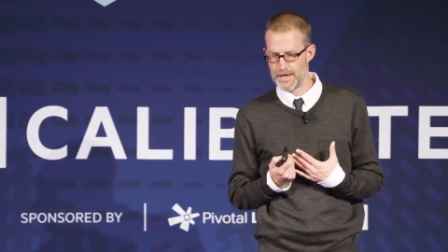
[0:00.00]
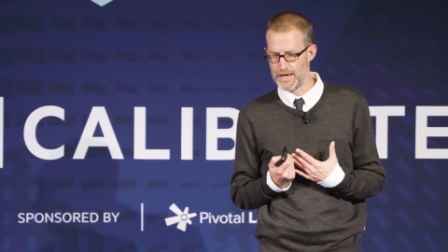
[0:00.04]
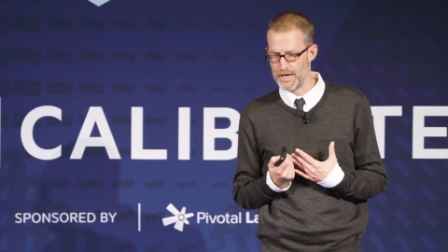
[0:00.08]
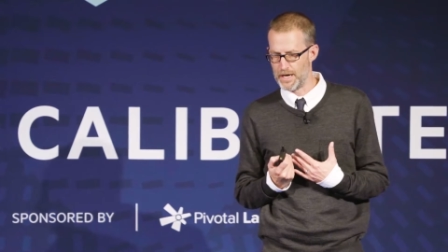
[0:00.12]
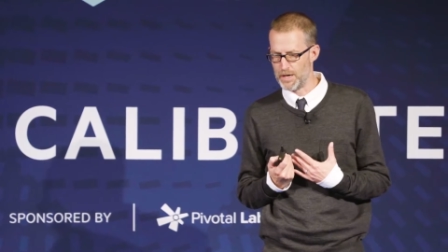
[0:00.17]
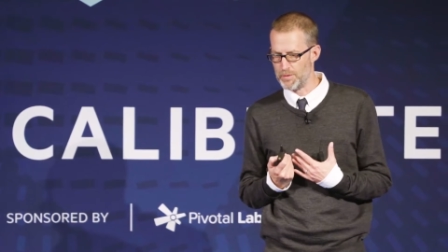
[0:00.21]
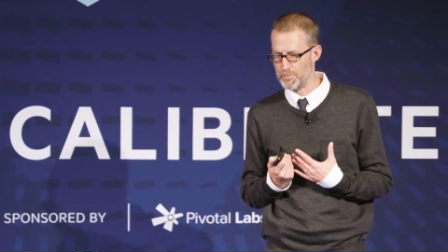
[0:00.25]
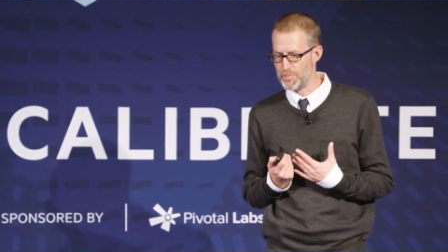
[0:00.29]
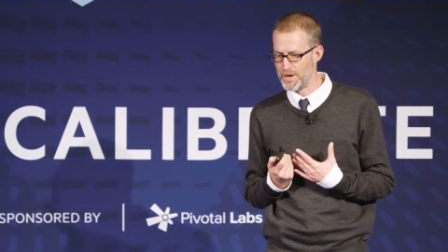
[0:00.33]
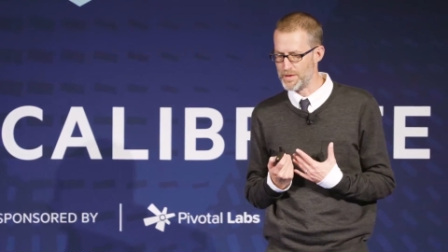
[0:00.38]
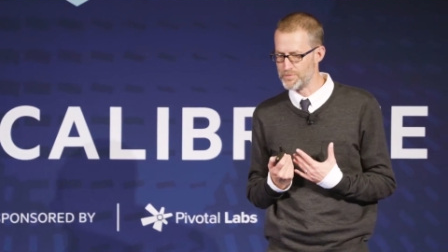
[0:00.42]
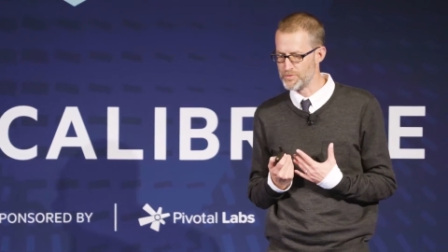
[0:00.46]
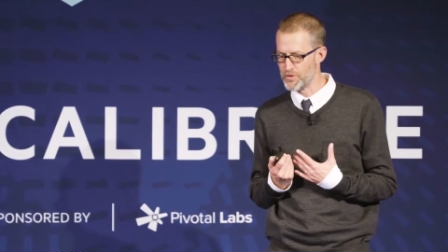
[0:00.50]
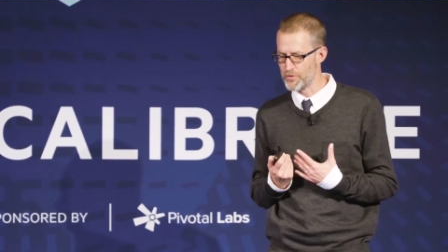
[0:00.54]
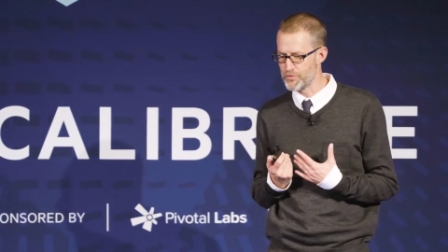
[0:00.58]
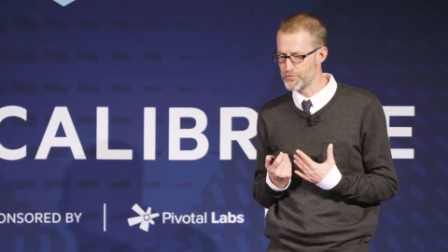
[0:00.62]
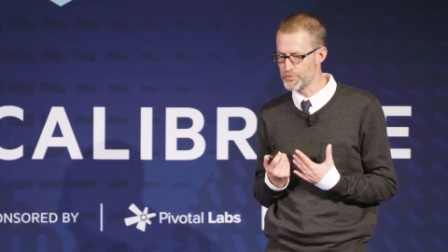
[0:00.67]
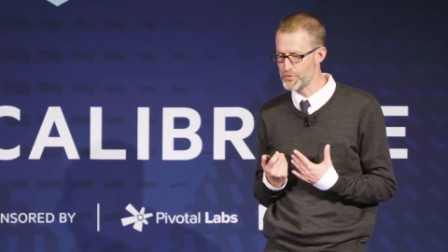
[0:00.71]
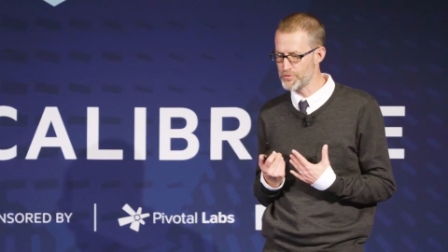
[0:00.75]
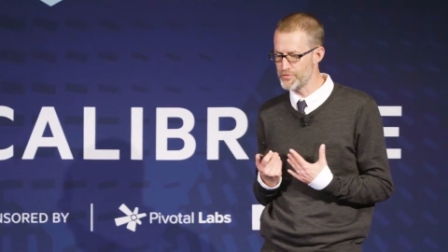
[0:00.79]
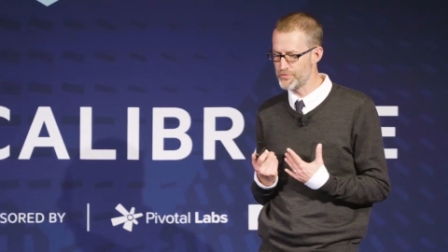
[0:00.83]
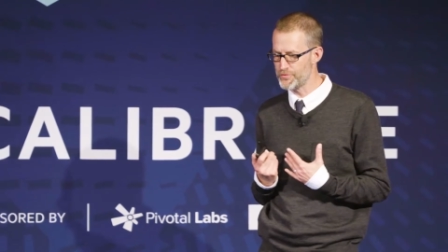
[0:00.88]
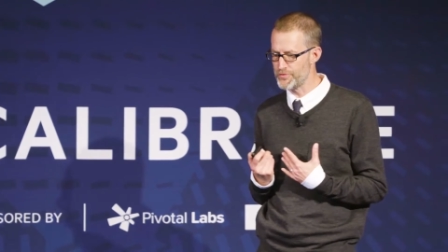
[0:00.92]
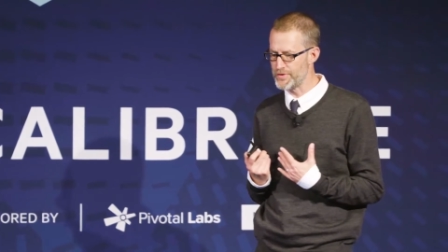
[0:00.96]
Um, and the
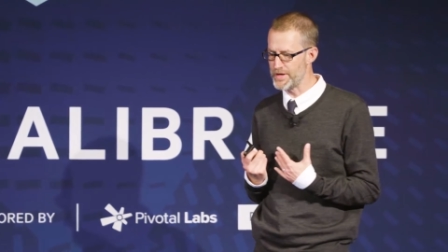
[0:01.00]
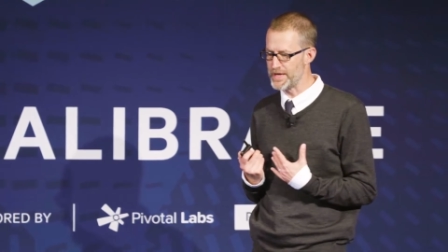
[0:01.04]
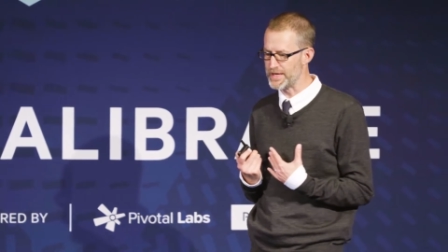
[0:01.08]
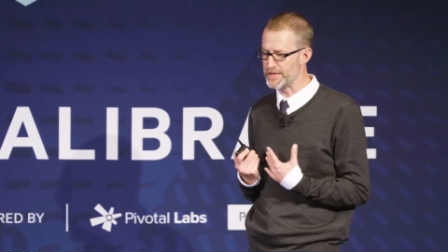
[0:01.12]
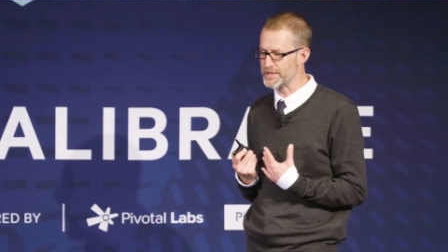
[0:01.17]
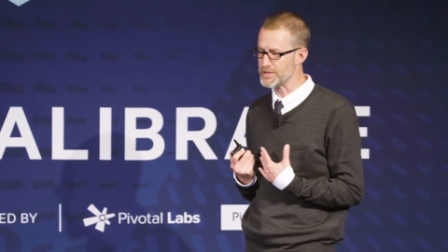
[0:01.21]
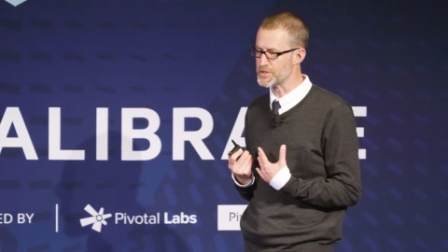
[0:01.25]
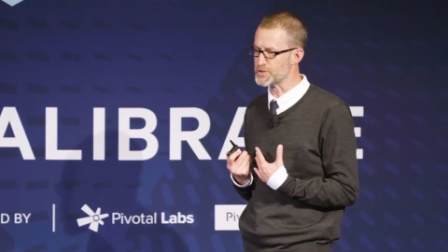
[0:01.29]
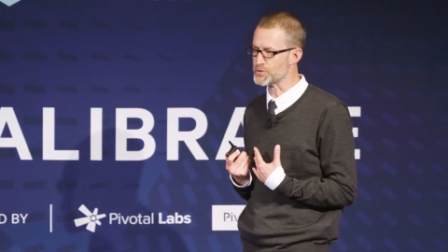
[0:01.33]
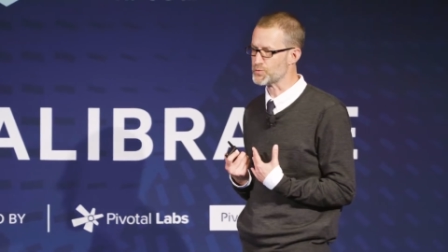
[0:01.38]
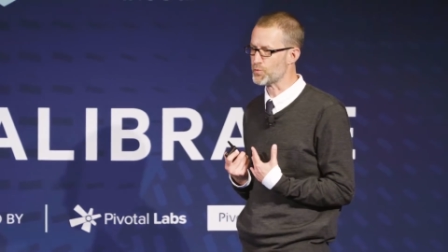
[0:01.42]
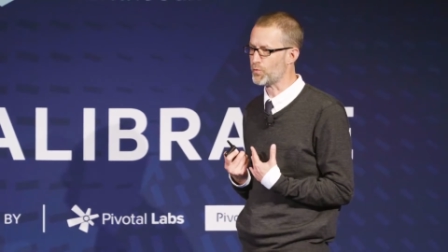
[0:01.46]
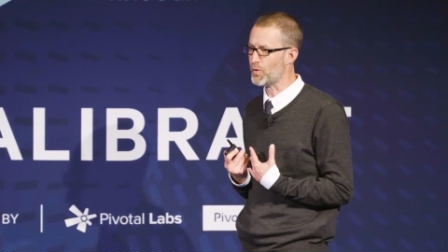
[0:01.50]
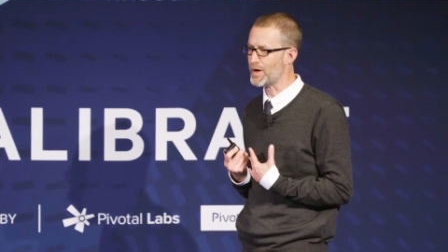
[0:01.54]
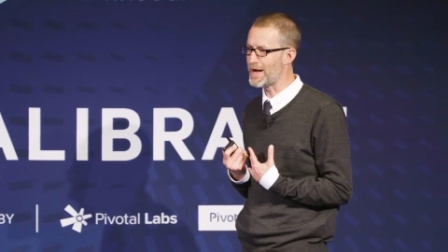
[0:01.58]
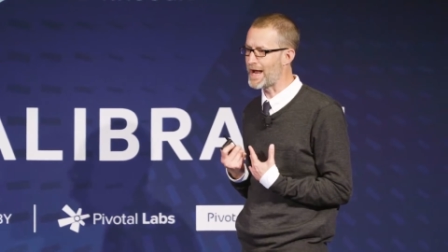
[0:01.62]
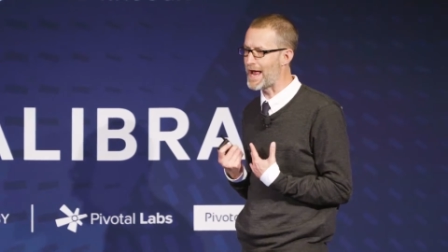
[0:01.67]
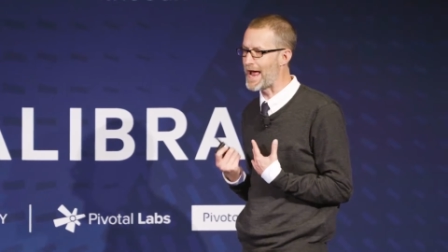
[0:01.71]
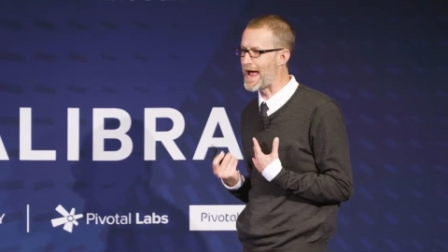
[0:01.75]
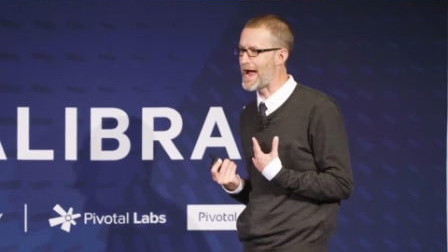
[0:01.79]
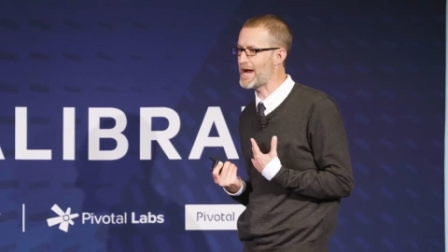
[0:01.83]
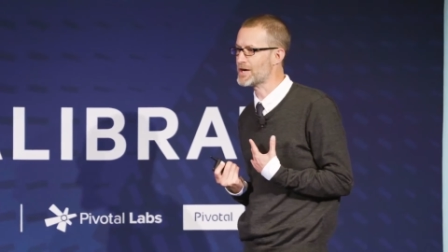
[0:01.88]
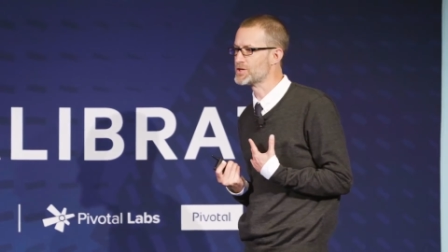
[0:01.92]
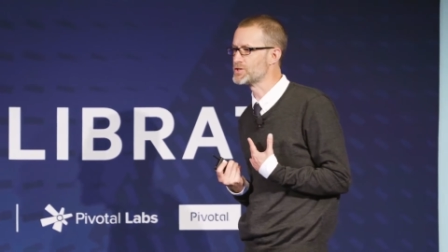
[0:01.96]
third thing is
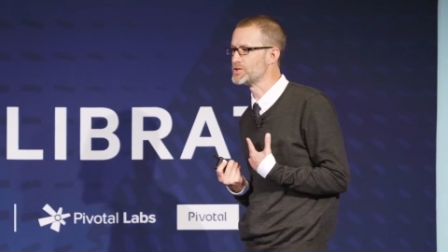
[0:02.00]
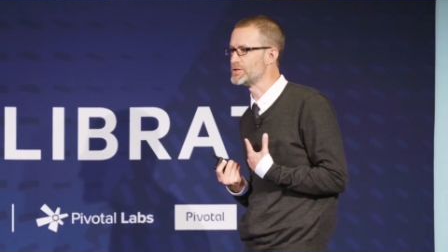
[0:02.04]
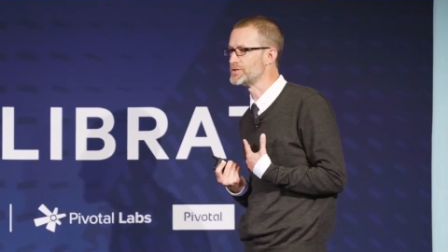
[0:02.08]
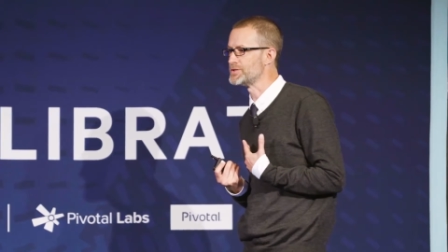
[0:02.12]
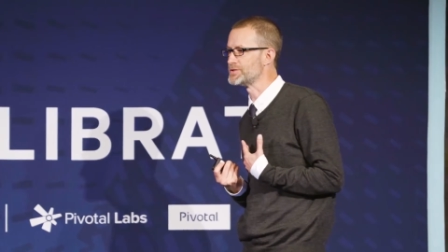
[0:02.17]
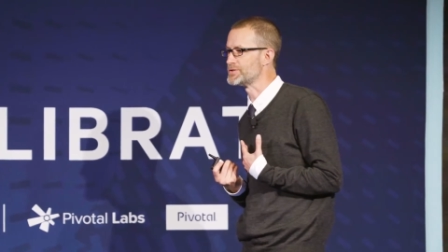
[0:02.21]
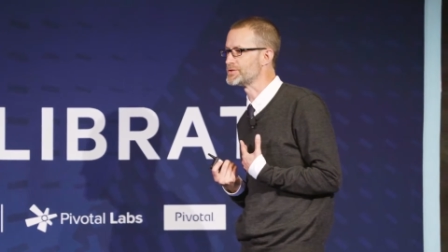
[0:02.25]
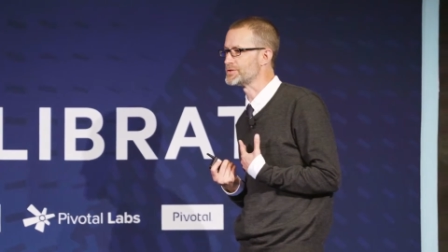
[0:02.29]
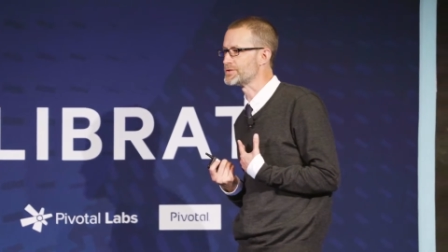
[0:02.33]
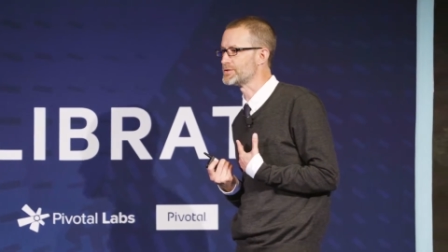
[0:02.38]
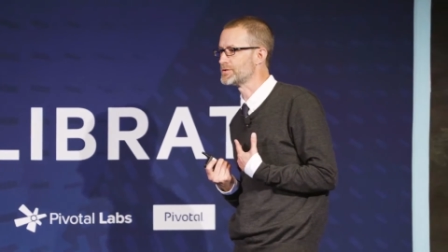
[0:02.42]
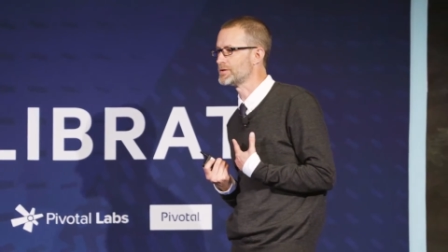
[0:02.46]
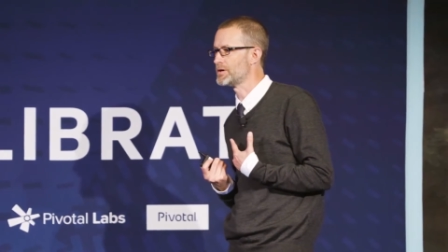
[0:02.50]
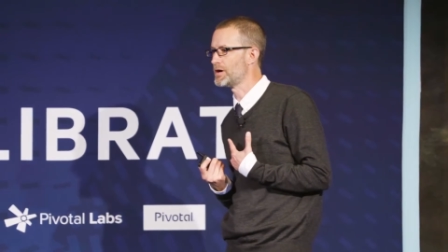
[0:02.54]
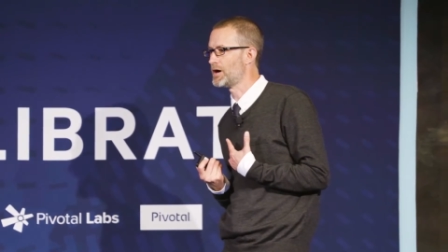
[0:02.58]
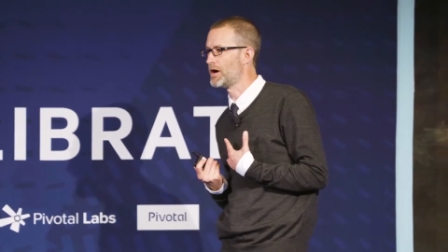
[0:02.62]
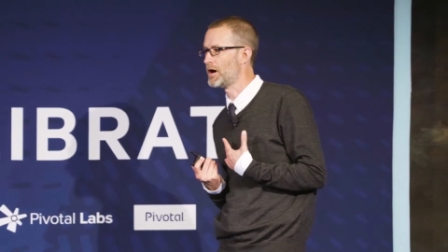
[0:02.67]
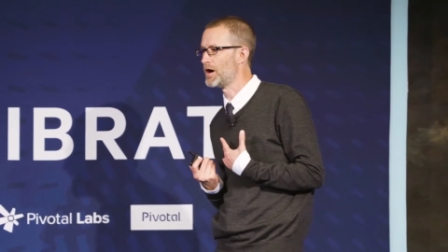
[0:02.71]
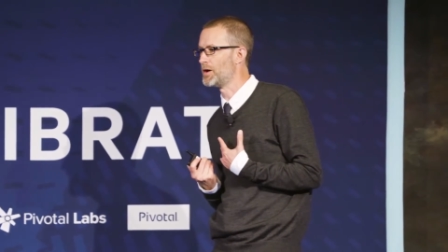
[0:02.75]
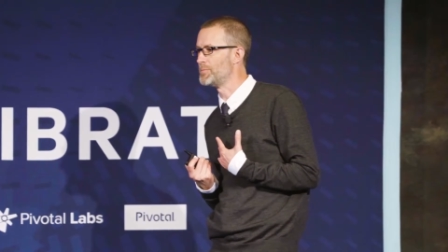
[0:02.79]
what actions